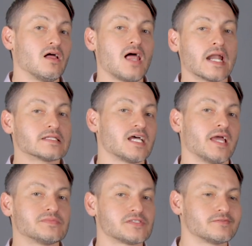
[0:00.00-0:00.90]
A lot of
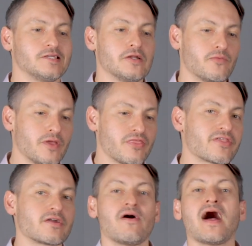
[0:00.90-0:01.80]
times, we
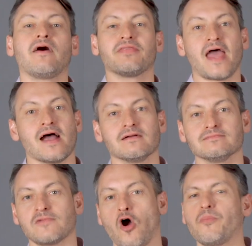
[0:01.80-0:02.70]
throw out
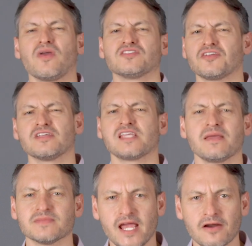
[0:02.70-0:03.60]
that opioids are the
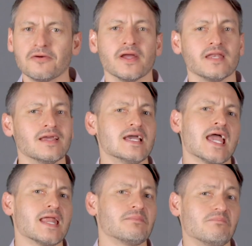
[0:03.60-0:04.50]
same as heroin,
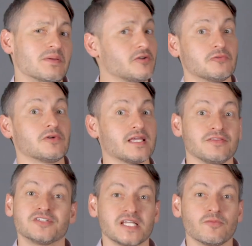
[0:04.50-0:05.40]
and people don't really
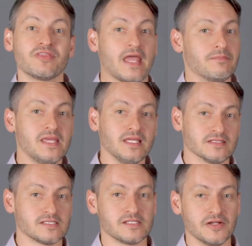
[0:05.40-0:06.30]
understand what that
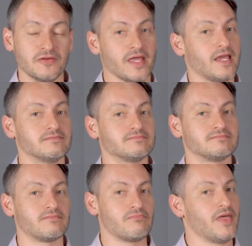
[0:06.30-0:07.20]
means.
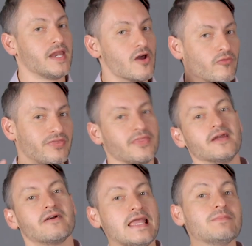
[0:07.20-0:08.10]
They know what
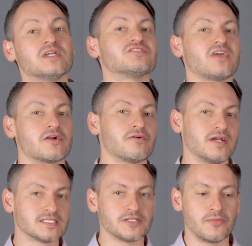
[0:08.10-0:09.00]
their image of
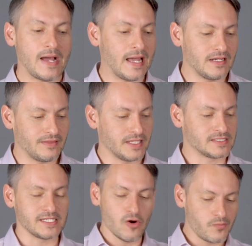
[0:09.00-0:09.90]
heroin is in their mind, and
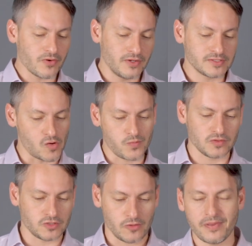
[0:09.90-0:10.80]
they see opioids.
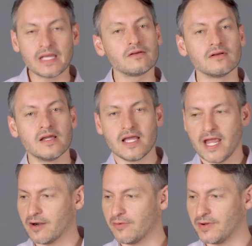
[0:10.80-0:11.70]
Opioids are a pill,
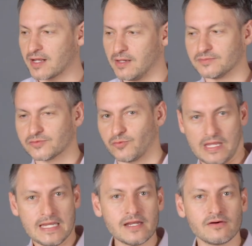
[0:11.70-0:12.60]
heroin comes
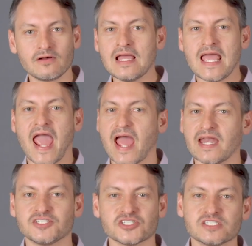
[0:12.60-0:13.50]
with a needle,
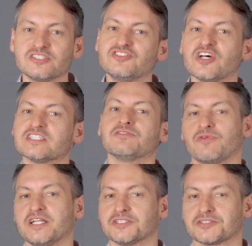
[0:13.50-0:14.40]
and it just
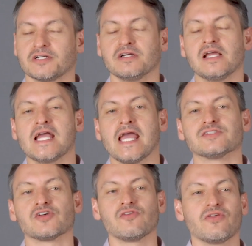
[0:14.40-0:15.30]
doesn't register.
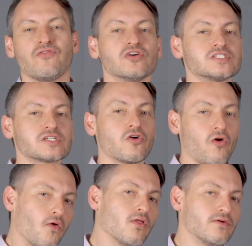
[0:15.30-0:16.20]
And so the first
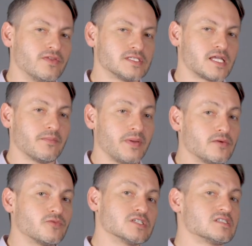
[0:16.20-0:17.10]
goal of this
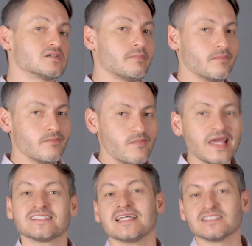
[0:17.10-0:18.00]
campaign was to
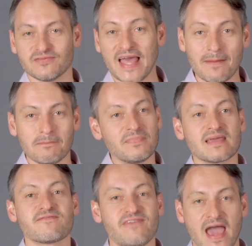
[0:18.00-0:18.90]
make sense of that
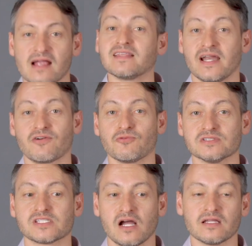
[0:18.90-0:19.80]
big fact that
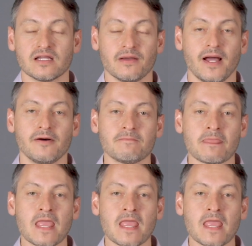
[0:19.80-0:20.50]
everyone's talking about.